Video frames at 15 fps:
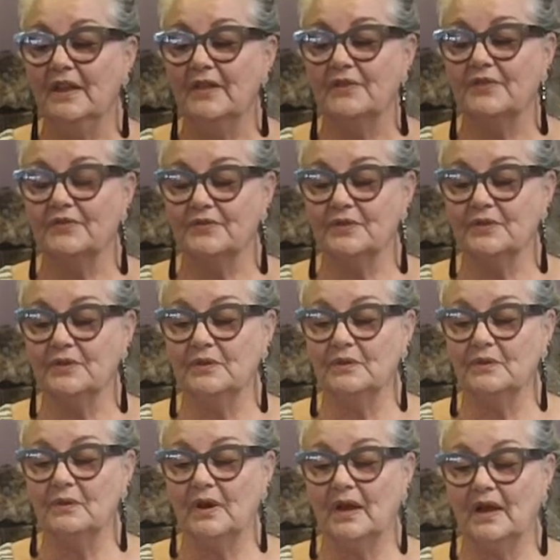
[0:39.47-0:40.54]

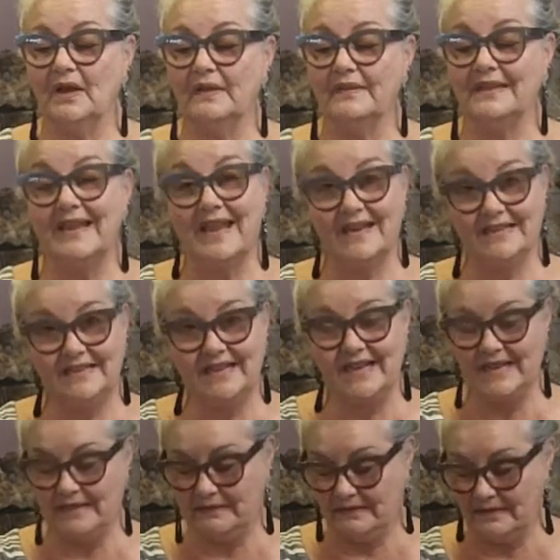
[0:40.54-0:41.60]
through the
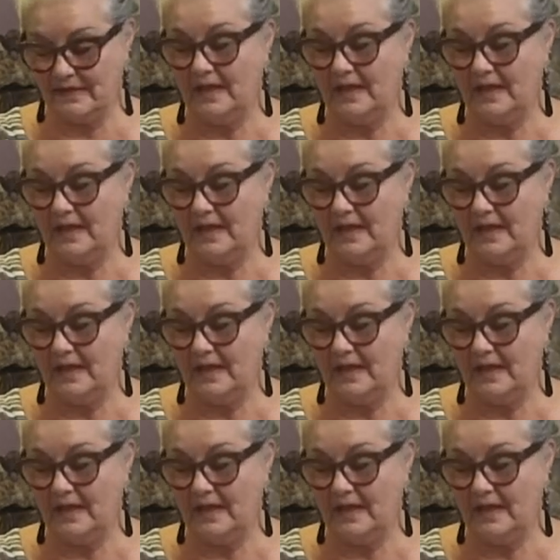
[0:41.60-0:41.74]
18th.